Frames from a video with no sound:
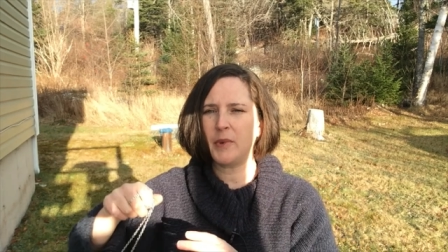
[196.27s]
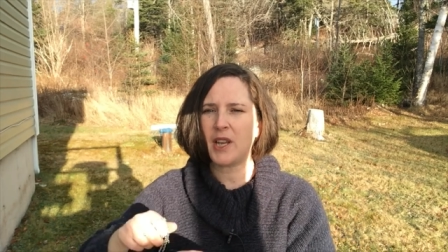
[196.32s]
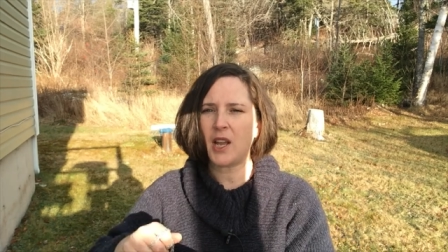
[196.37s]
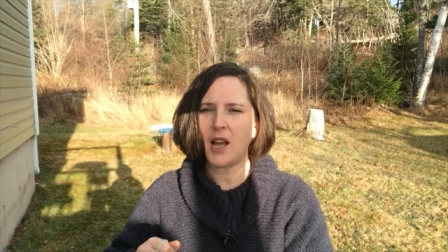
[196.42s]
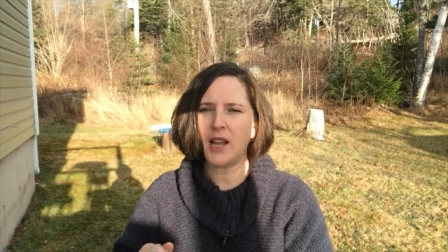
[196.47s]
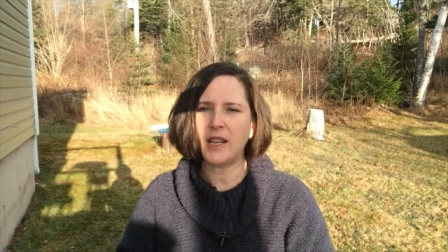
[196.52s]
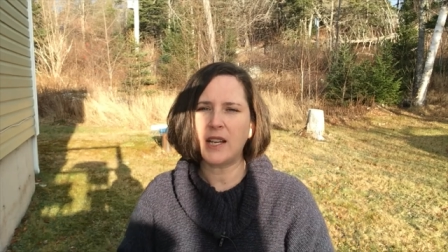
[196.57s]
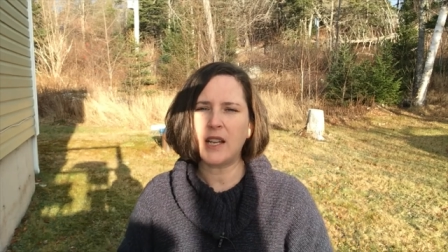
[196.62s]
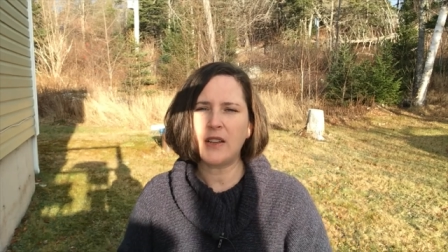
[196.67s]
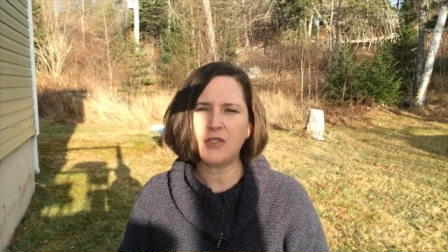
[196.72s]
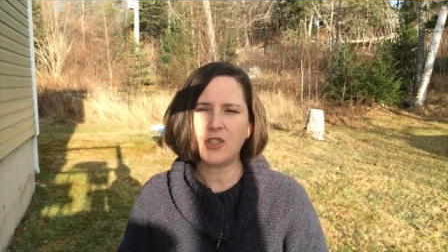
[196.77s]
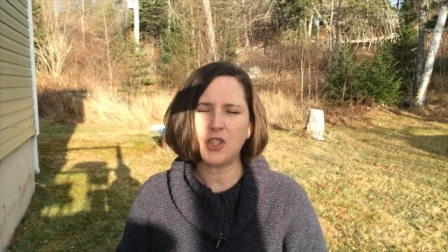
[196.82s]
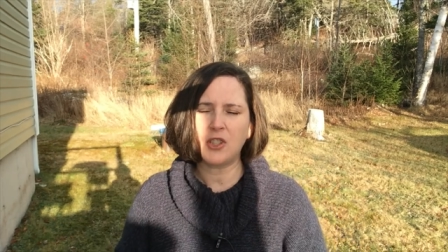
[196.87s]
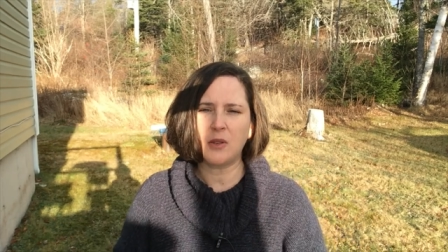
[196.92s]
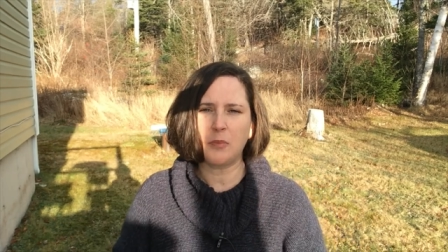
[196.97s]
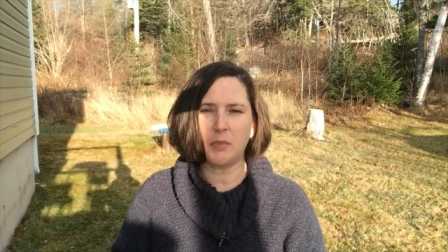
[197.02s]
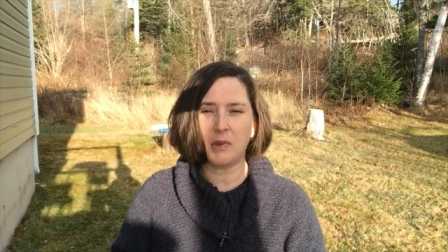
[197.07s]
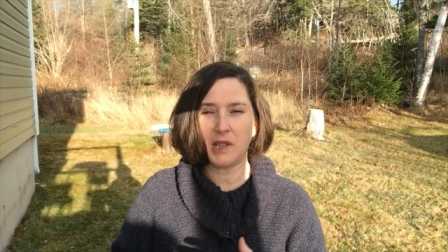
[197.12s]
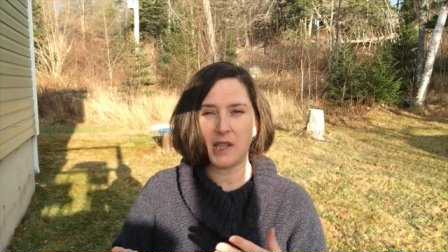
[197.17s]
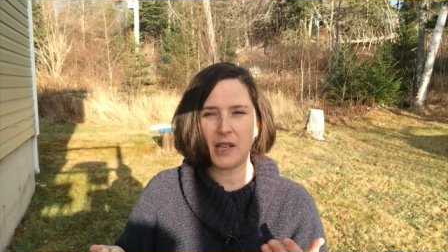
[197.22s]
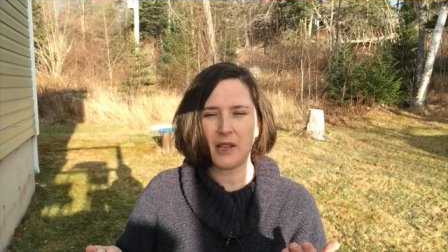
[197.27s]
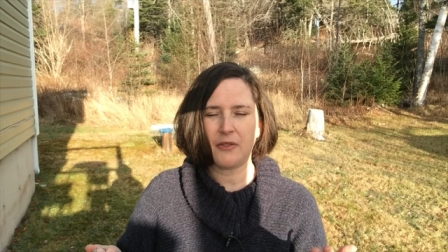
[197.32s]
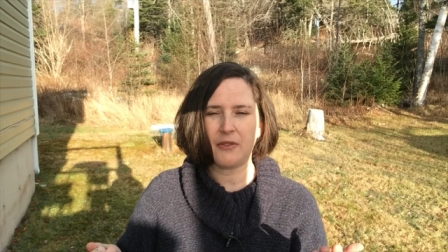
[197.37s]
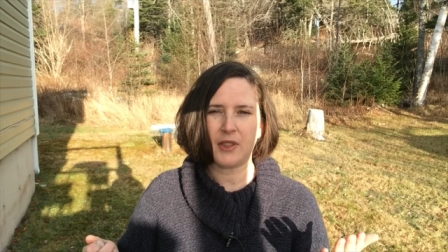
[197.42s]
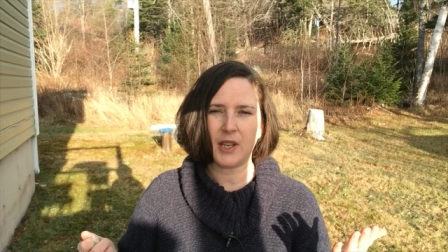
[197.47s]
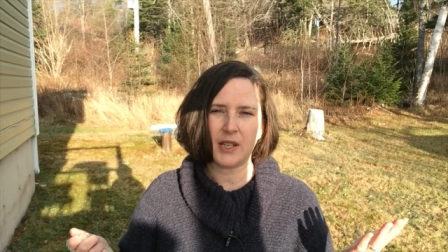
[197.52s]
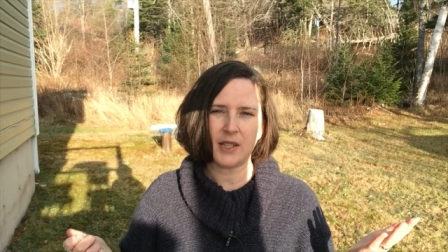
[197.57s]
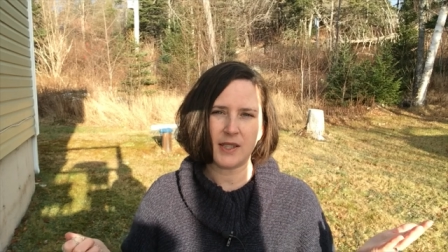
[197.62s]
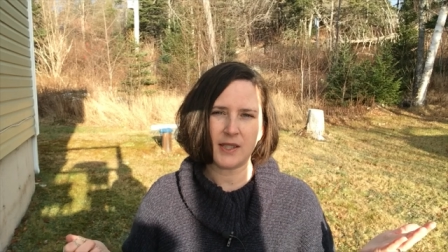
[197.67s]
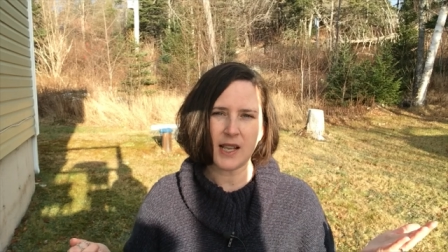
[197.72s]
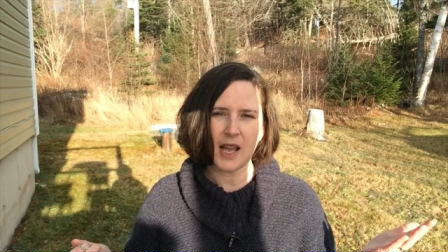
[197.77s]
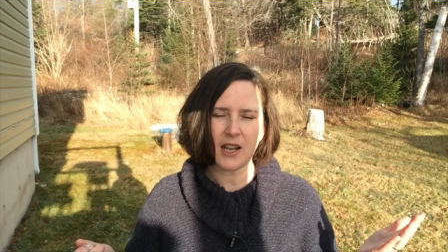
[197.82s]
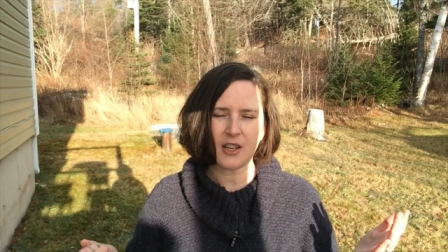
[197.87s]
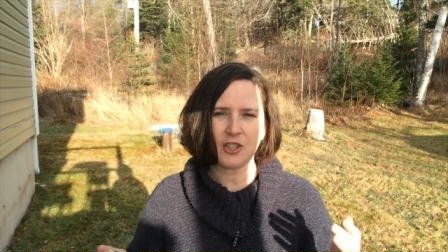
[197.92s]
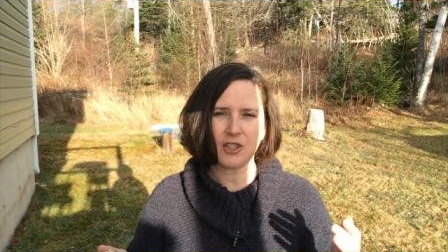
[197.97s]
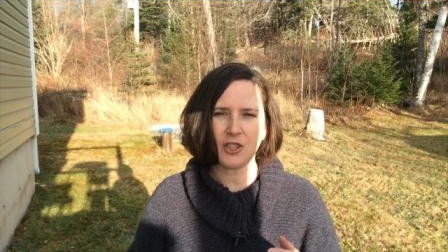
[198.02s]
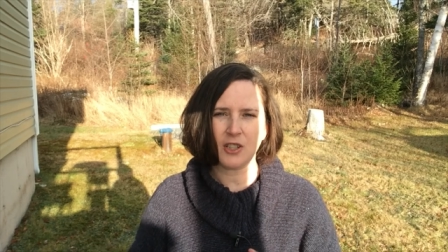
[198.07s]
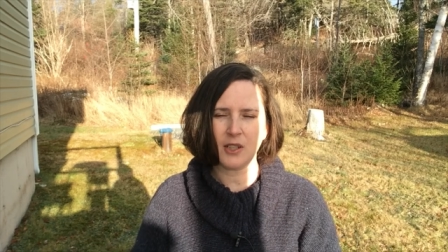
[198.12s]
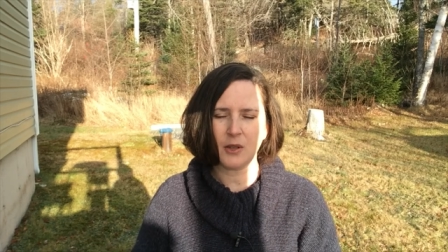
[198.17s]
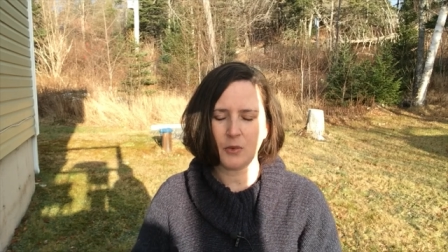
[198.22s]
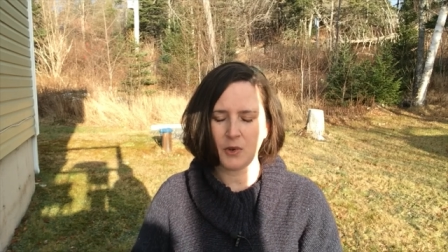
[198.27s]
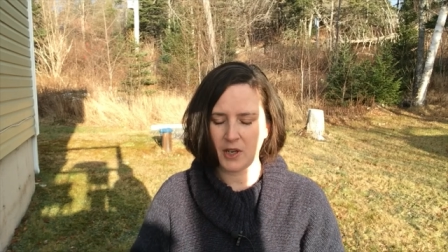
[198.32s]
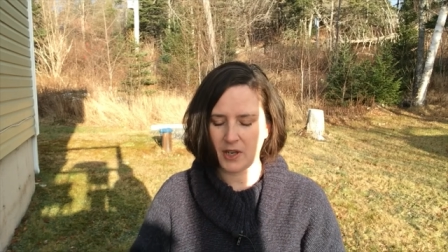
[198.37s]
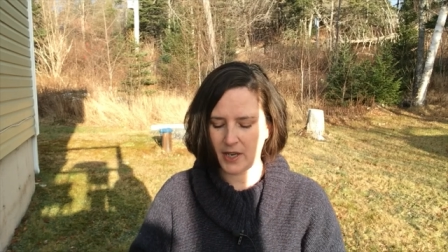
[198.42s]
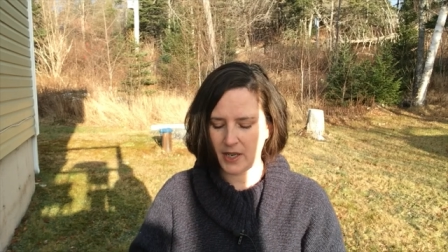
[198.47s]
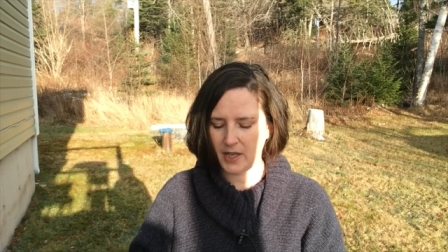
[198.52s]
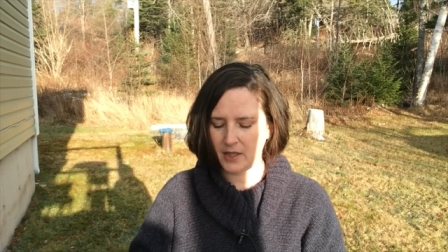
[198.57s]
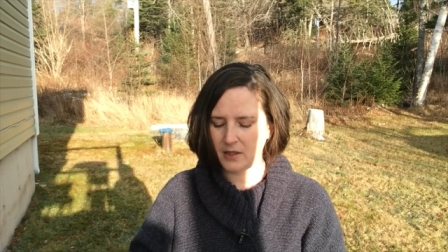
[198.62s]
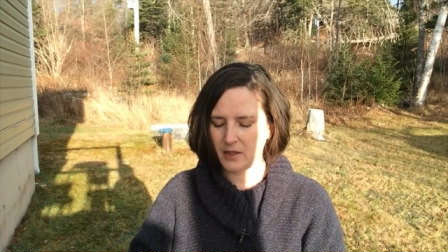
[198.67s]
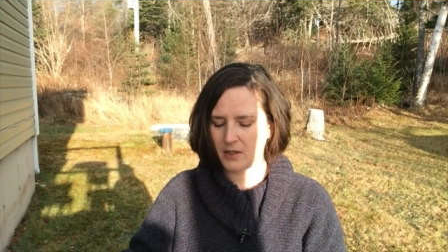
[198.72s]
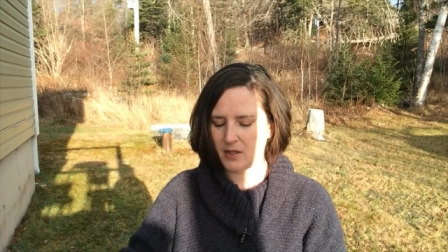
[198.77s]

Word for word: it kind of gives you the belief that it's actually working.